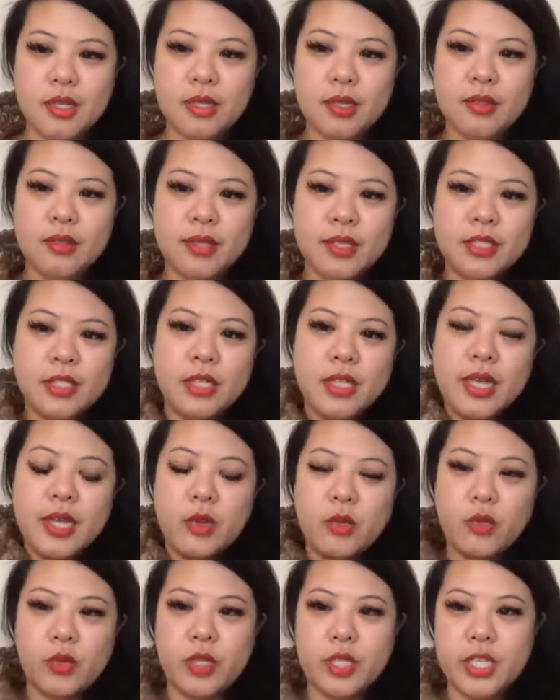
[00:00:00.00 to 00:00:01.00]
These are like
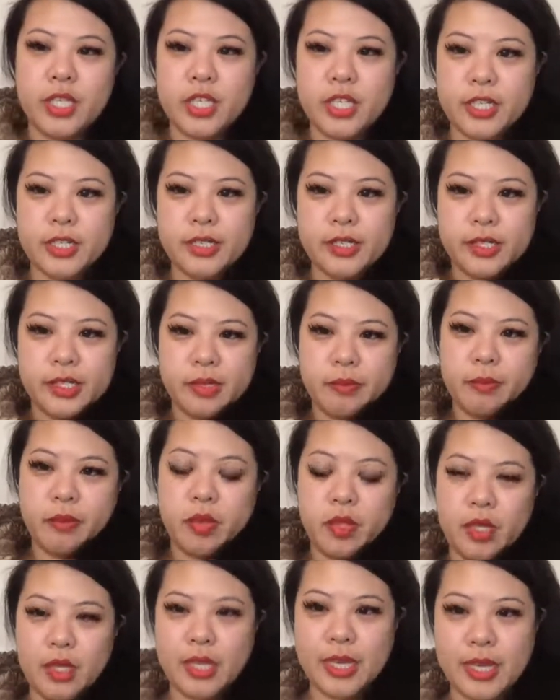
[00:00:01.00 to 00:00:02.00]
really good,
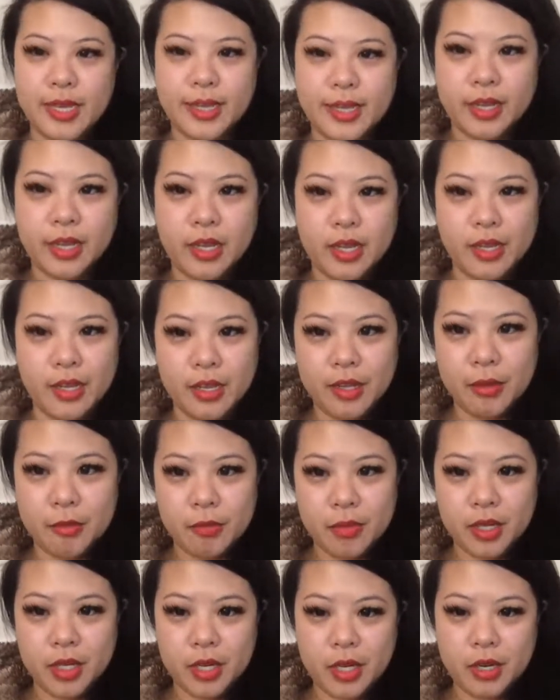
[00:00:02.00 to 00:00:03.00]
simple, like,
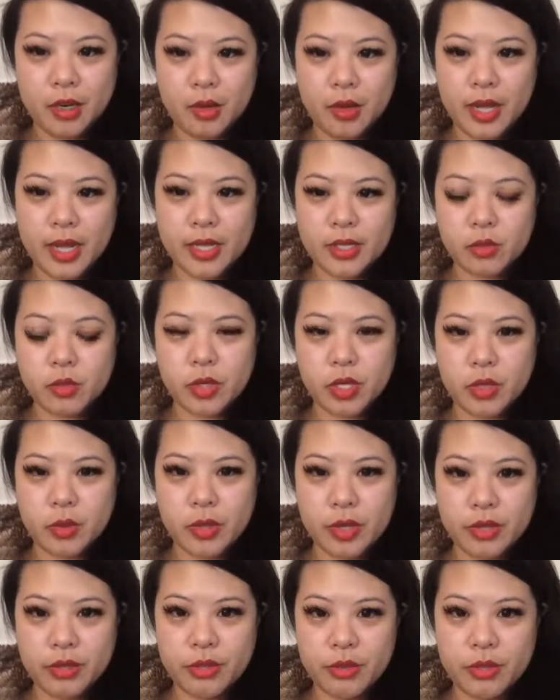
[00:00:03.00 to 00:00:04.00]
you know, as we're
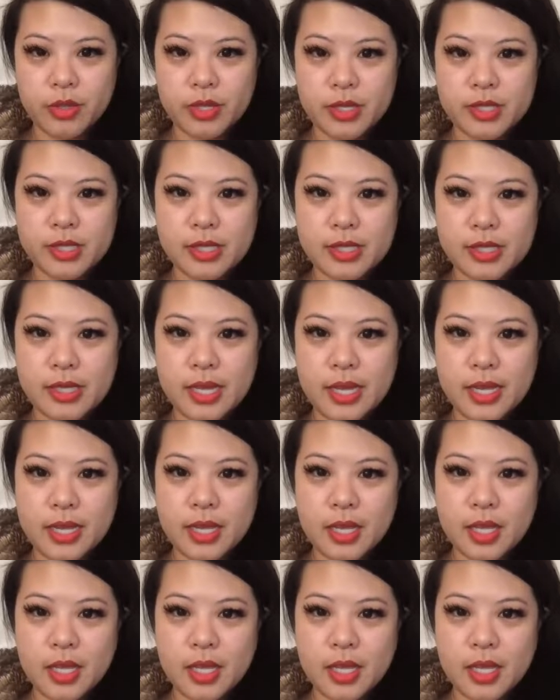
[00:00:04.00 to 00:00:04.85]
going through this, it's like